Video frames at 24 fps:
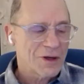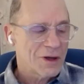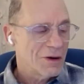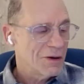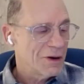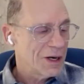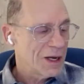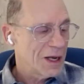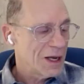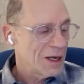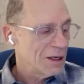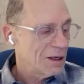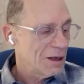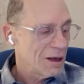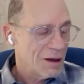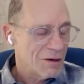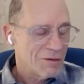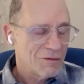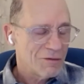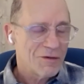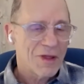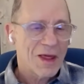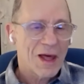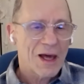and I
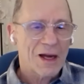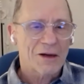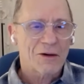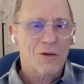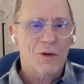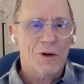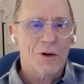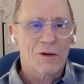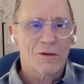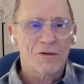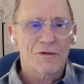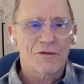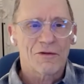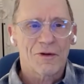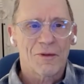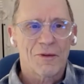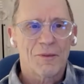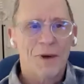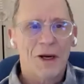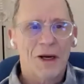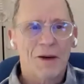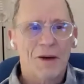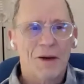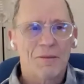love that quote from
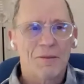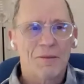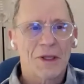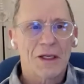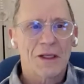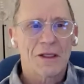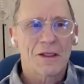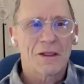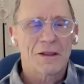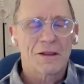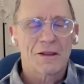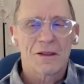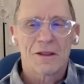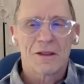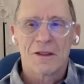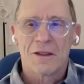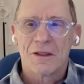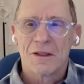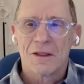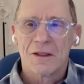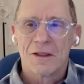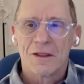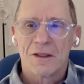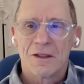Hamid
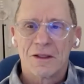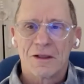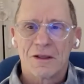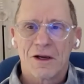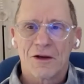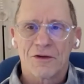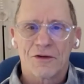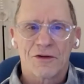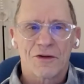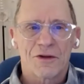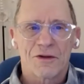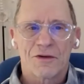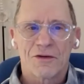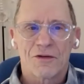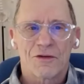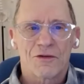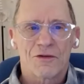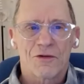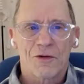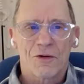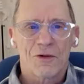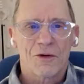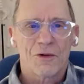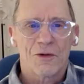because it's
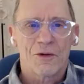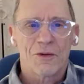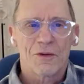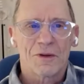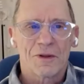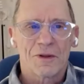true,